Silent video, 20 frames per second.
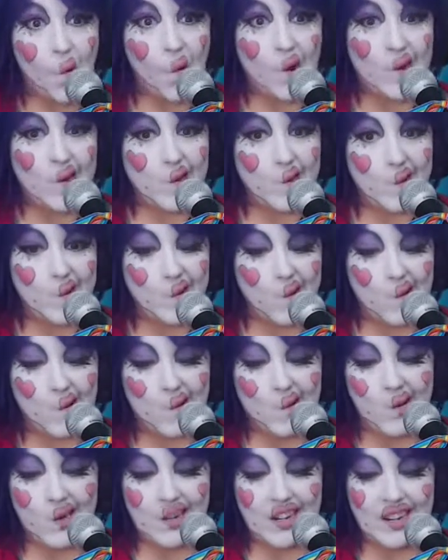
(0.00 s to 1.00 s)
didn't think about
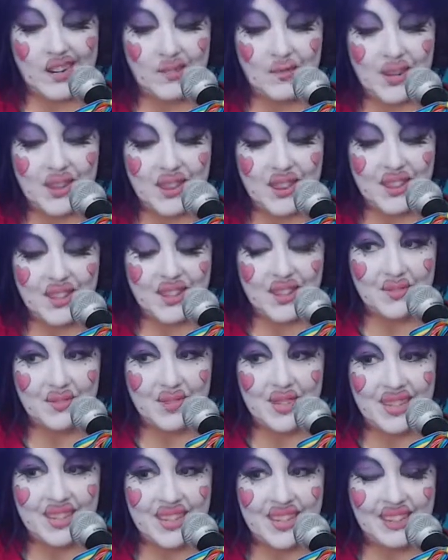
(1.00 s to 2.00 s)
doing it with
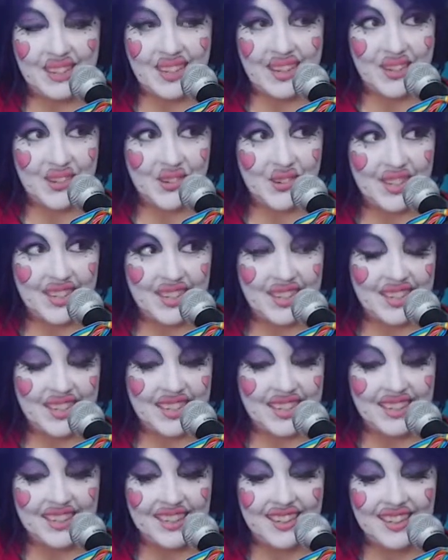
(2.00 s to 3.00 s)
the electric.
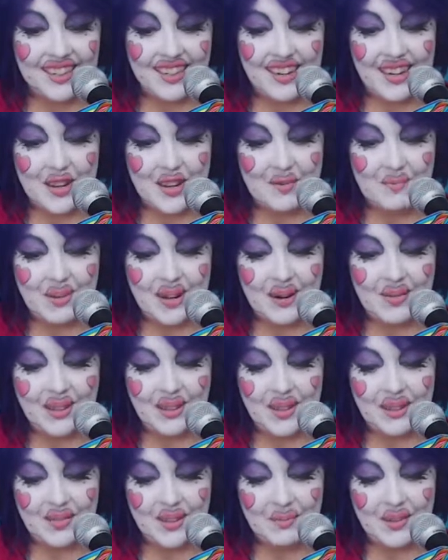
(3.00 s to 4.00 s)
But I would
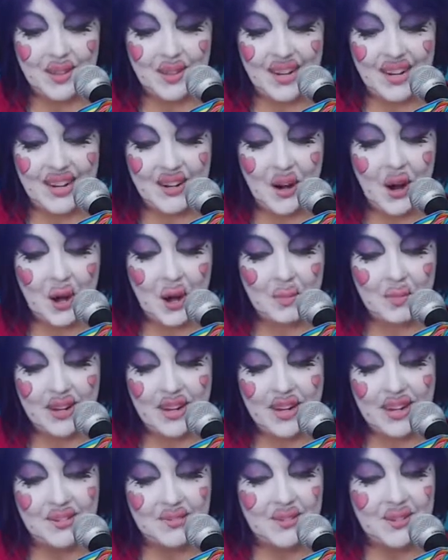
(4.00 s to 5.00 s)
love to play
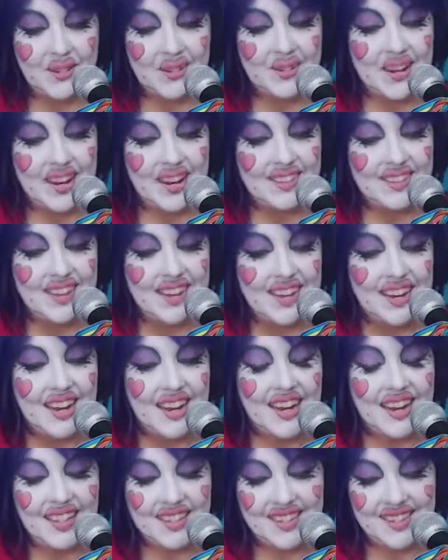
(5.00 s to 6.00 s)
Carbonite for you guys.
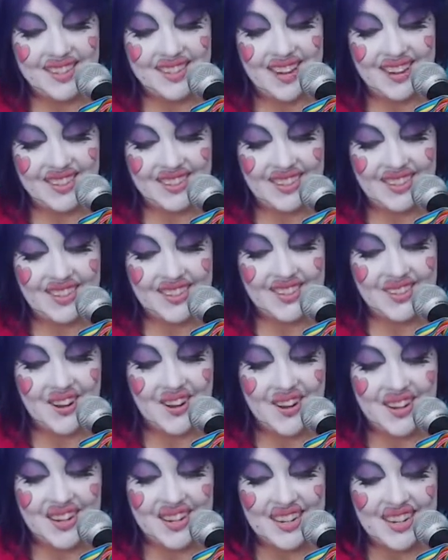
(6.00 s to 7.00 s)
This is actually a
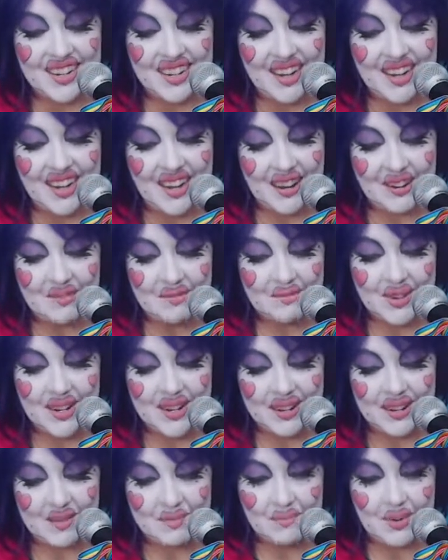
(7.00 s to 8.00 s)
song
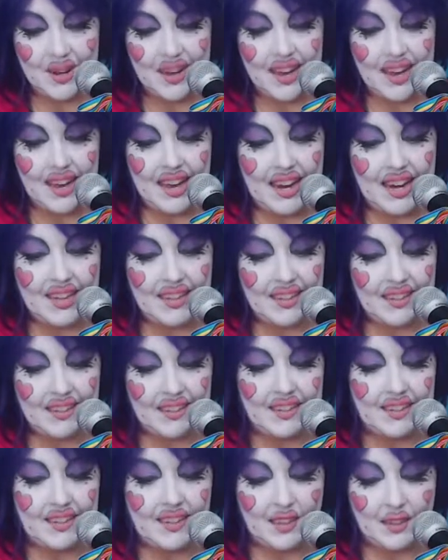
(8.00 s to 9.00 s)
written by,
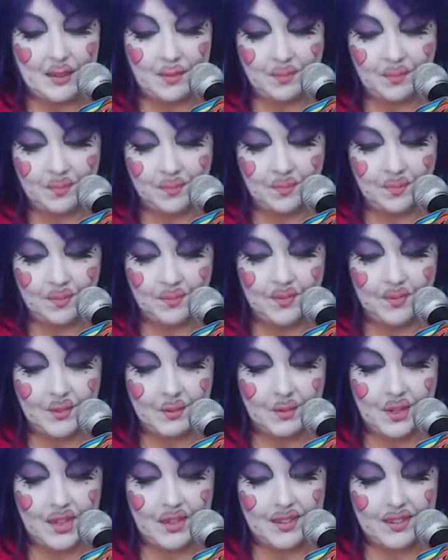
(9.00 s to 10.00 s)

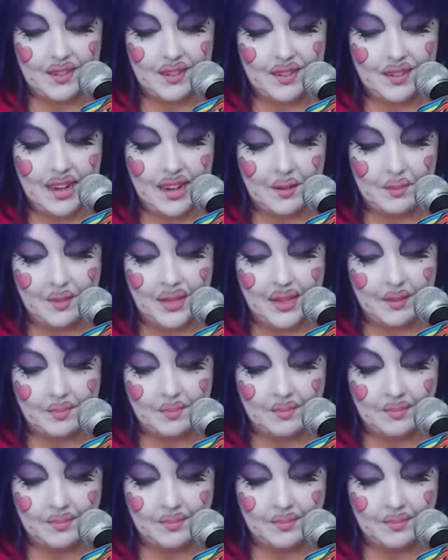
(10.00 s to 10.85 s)
why does this hate me?